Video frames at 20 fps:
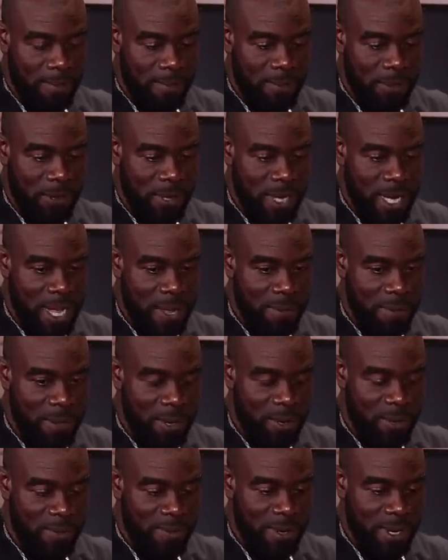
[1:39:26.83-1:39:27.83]
more time I
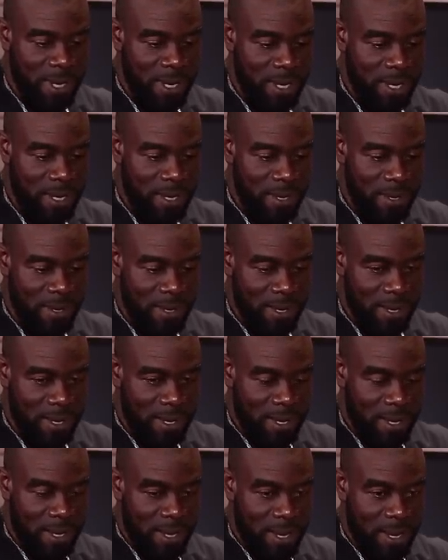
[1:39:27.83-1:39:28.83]
look on it,
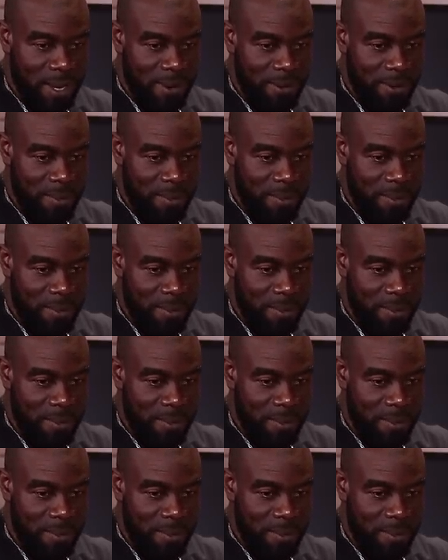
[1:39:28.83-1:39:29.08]
I